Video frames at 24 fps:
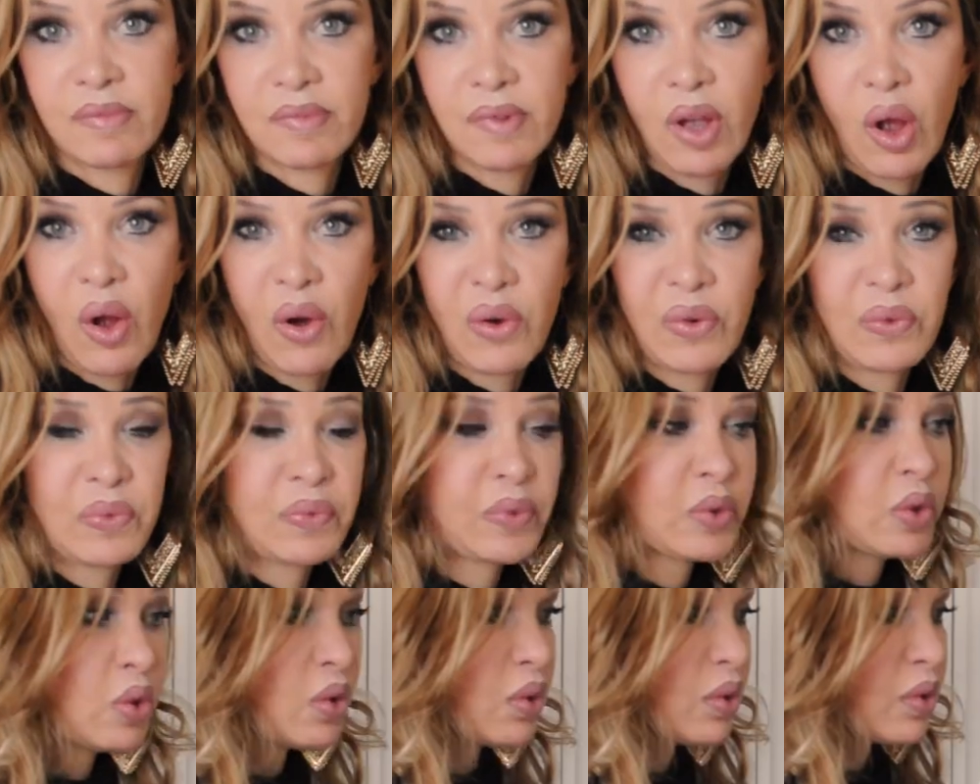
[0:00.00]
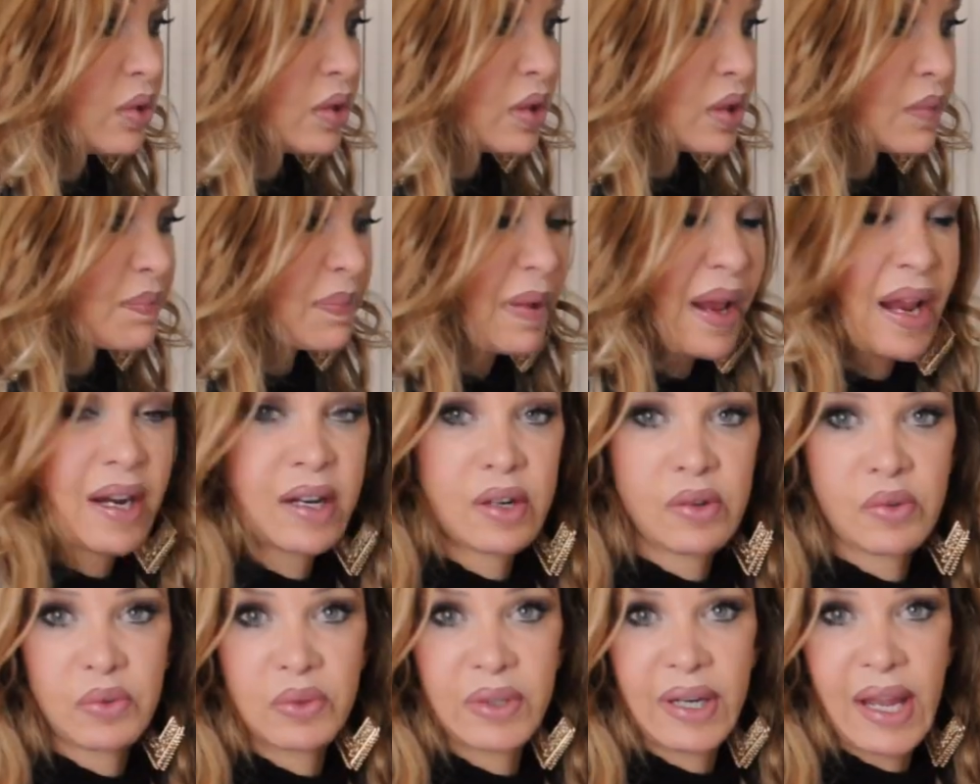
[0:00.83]
Whole Foods,
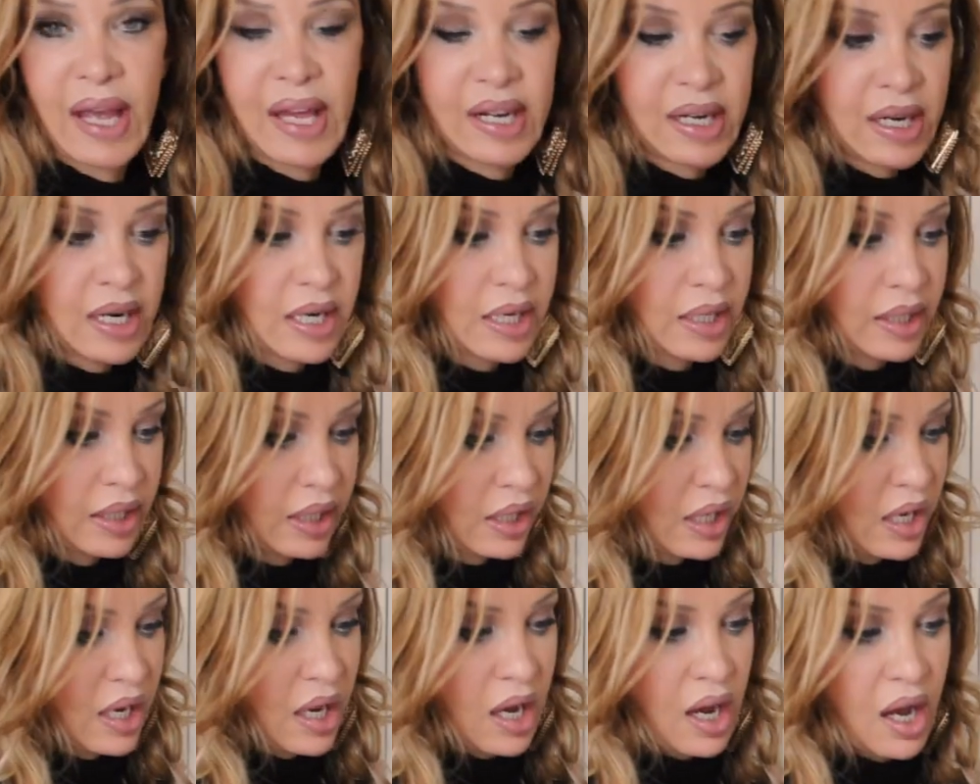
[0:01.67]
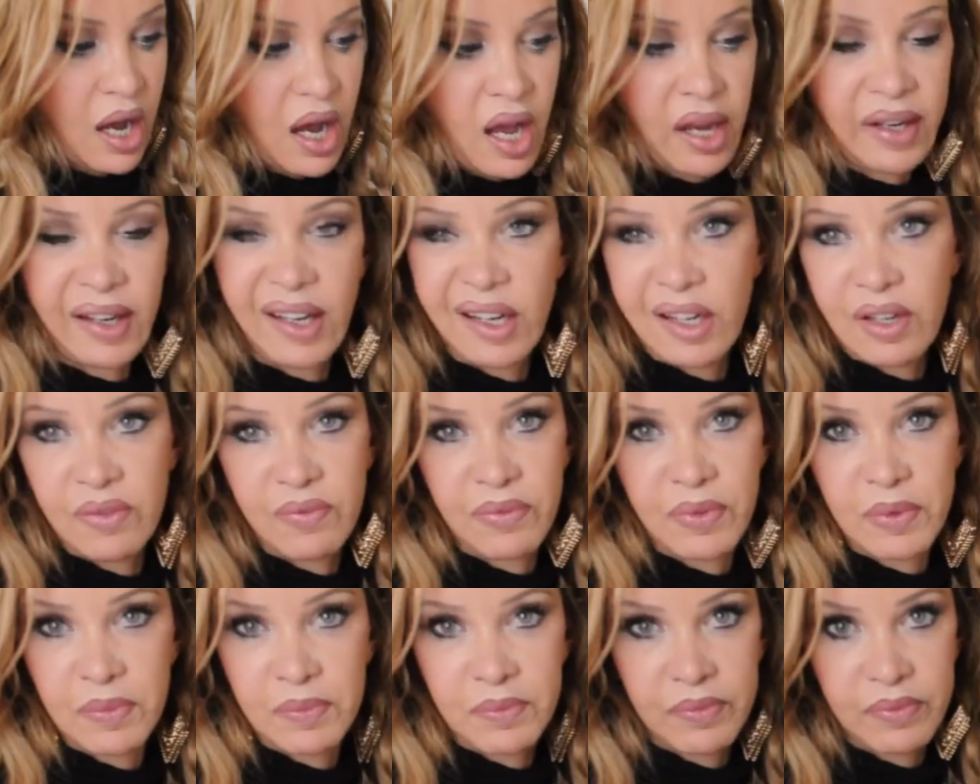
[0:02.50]
Planet Organic. I get it
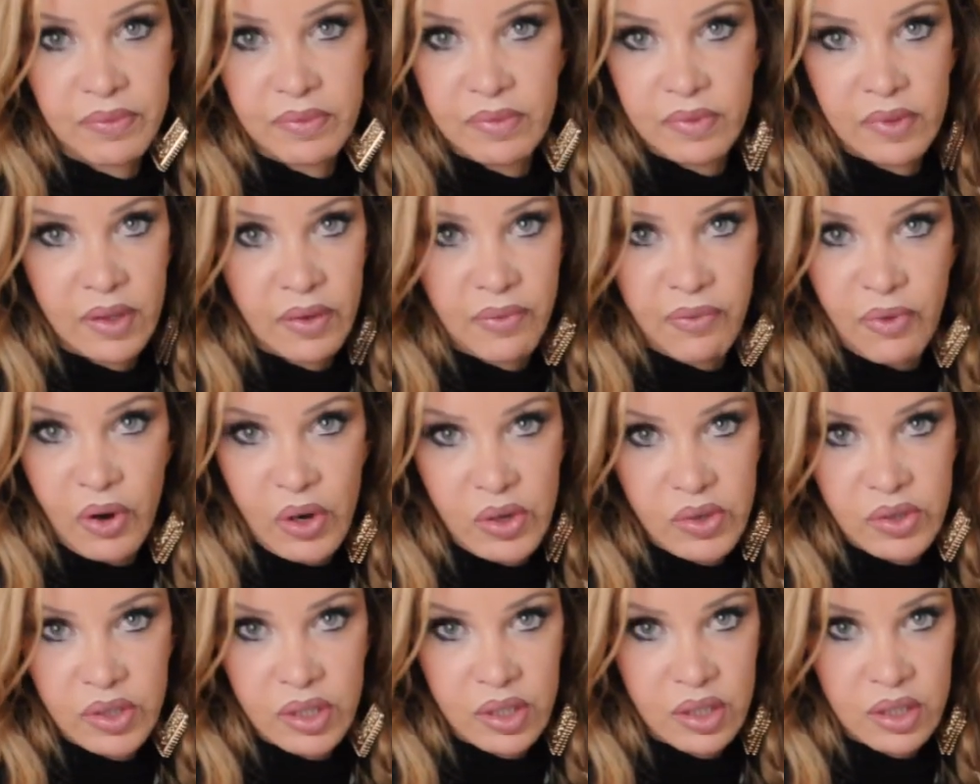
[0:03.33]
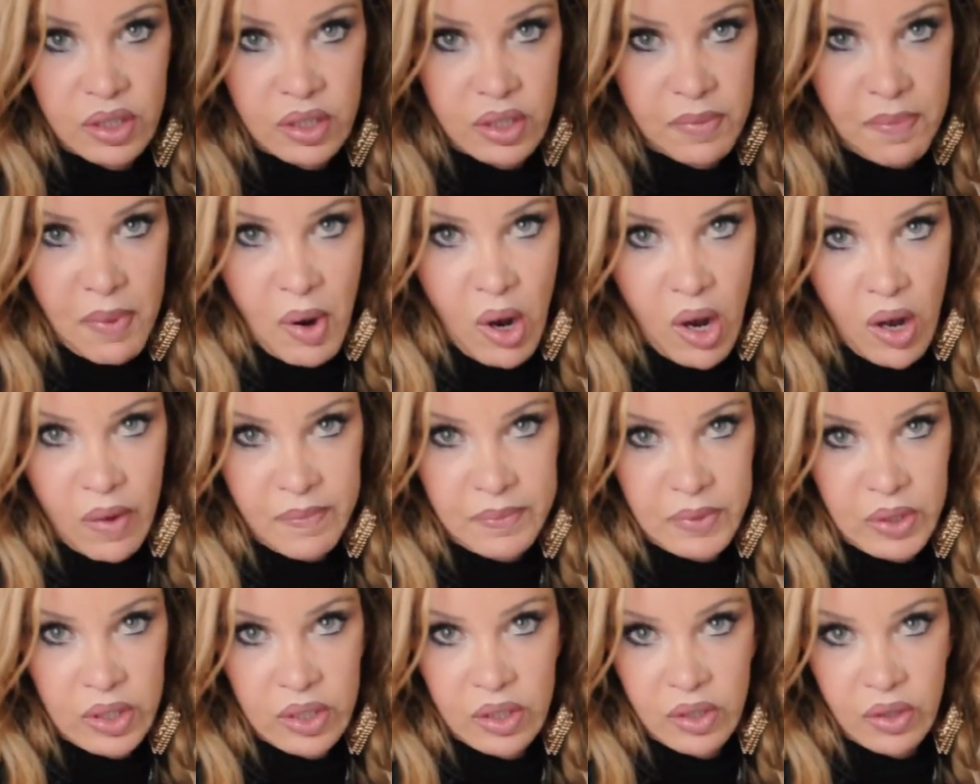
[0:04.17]
from the frozen
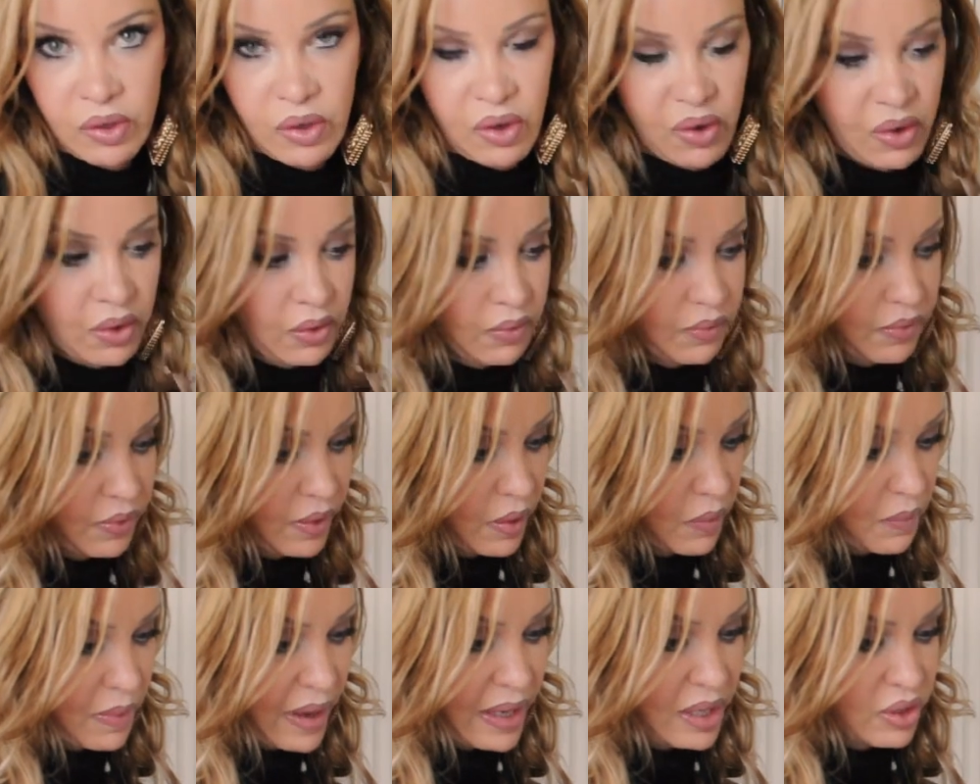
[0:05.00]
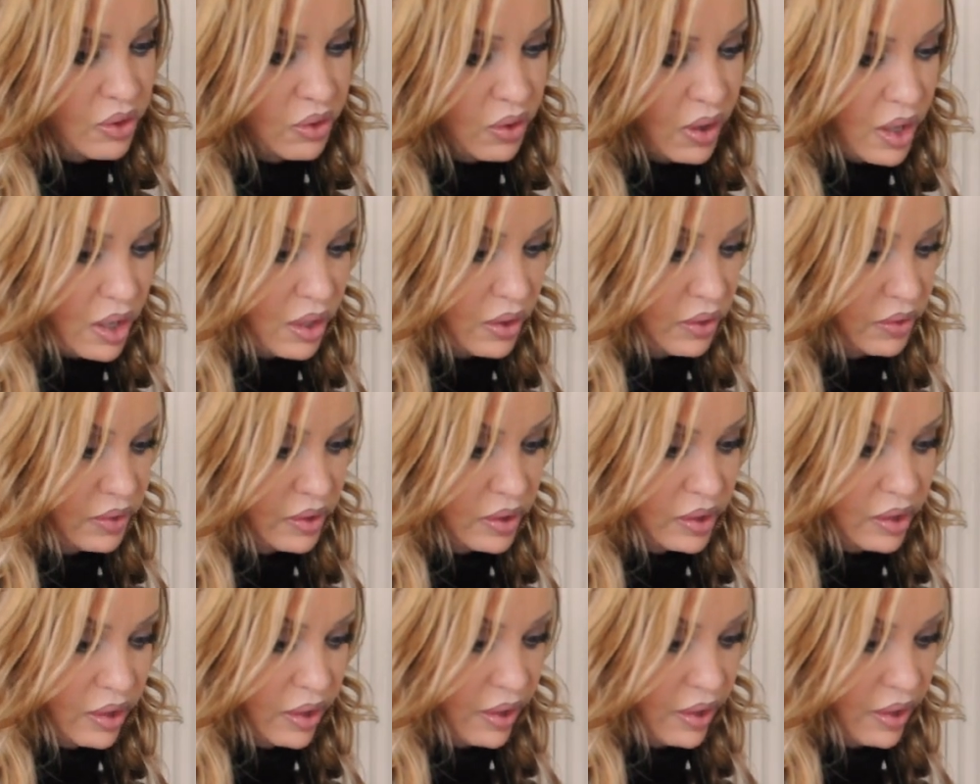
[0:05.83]
department of Waitrose.